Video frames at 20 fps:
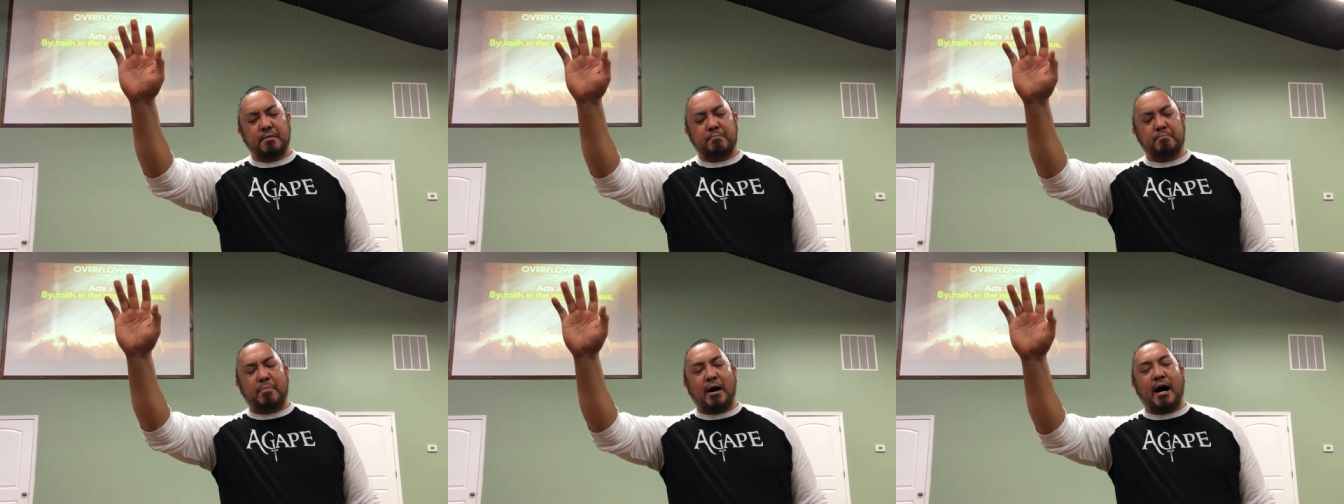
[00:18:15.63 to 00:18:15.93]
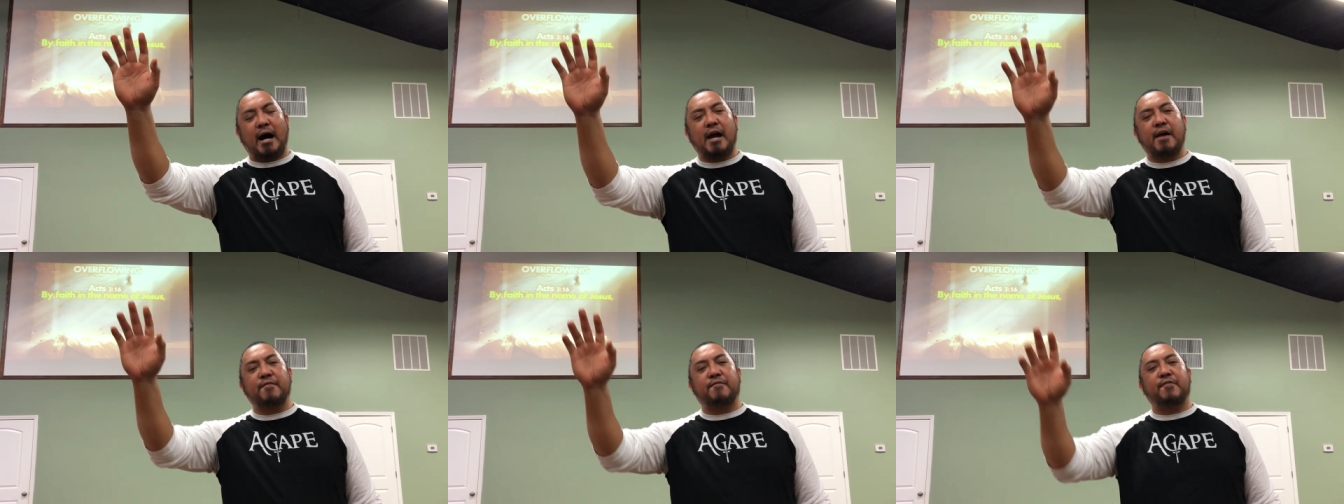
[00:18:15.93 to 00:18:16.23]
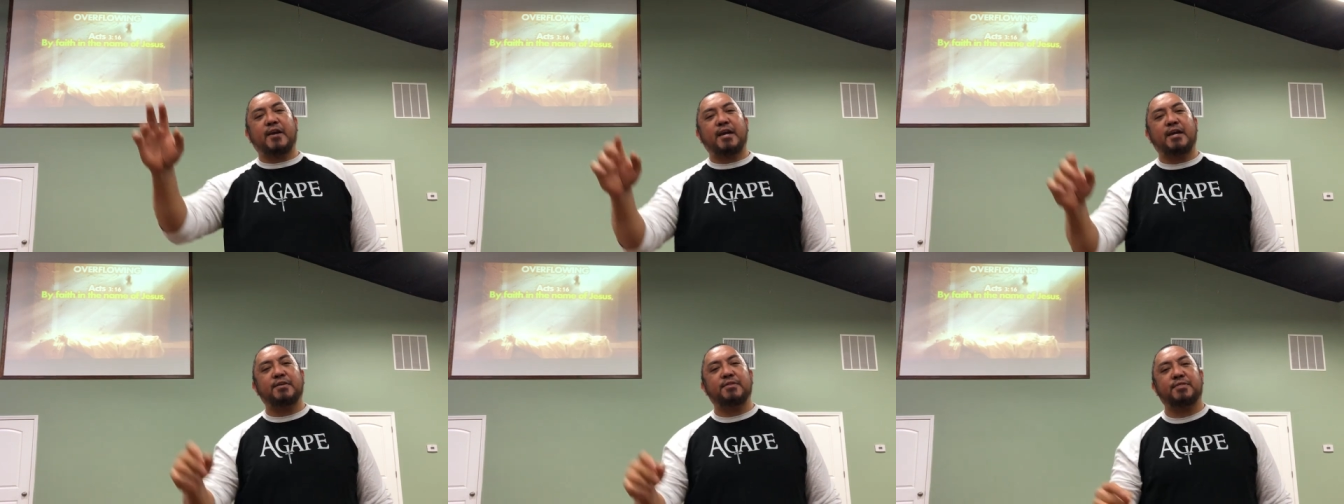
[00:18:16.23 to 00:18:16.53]
By
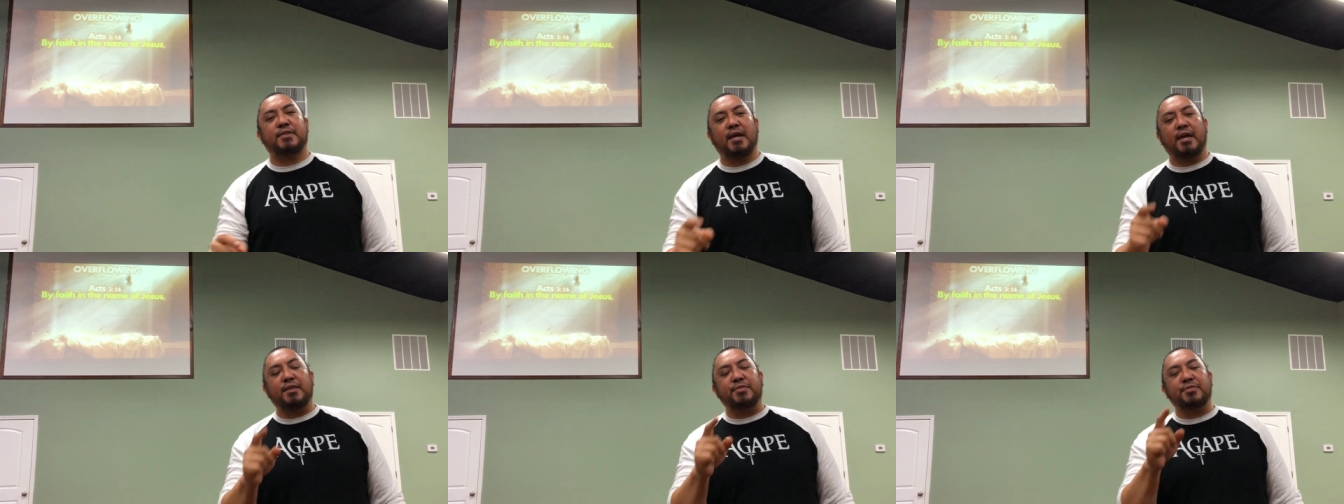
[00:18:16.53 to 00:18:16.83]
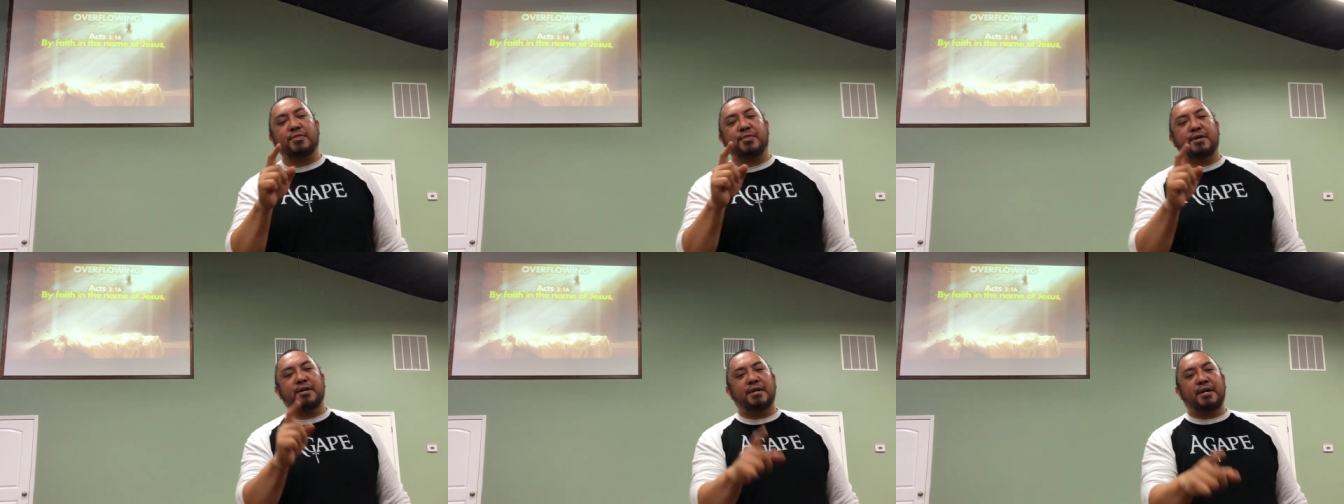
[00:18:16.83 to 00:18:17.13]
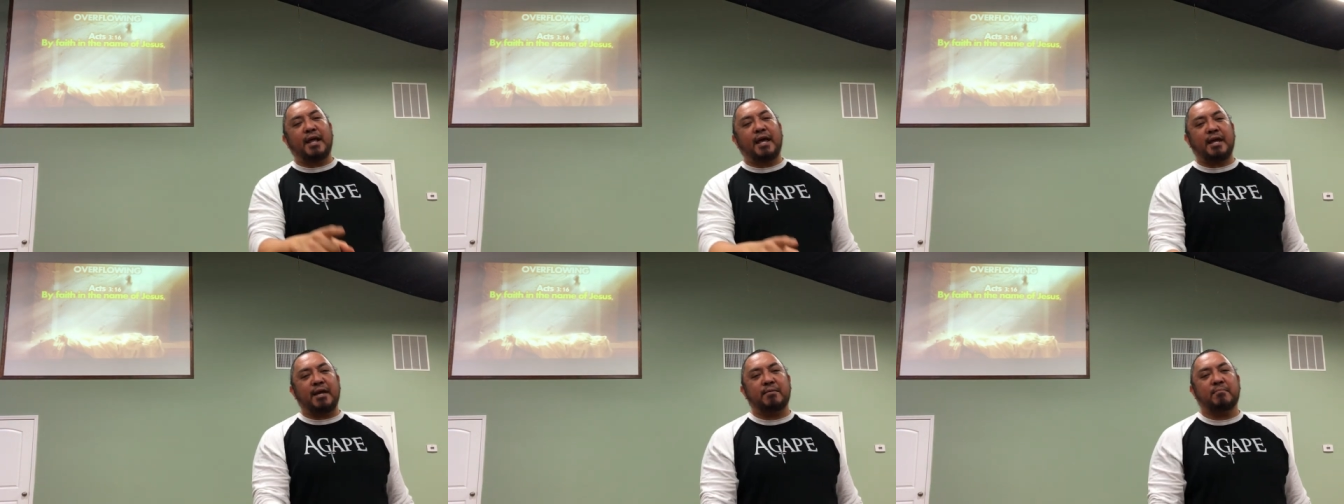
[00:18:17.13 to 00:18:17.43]
faith in the
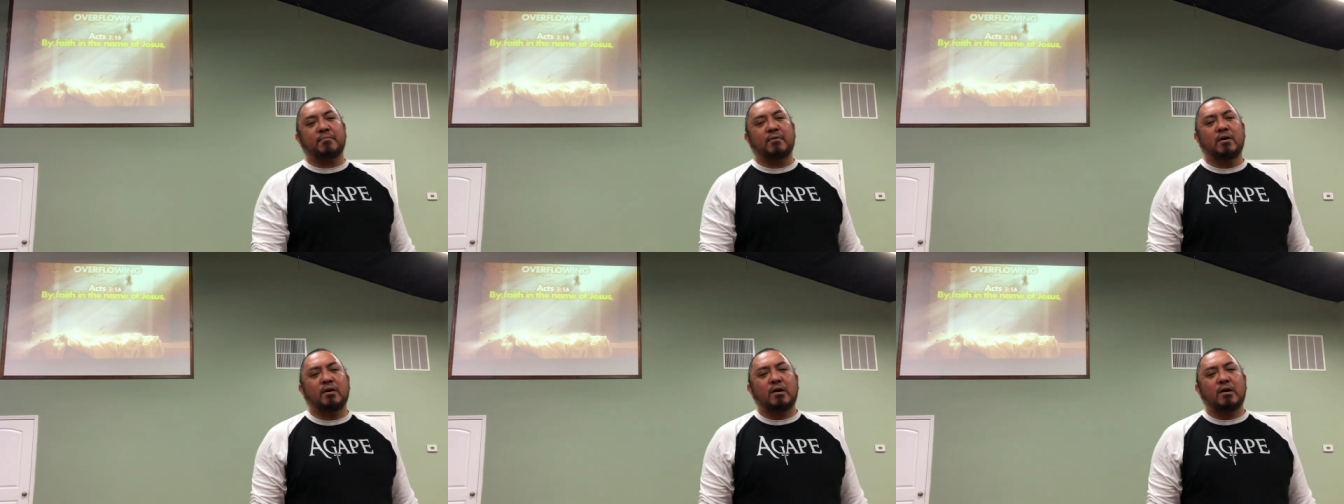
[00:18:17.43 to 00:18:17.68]
name.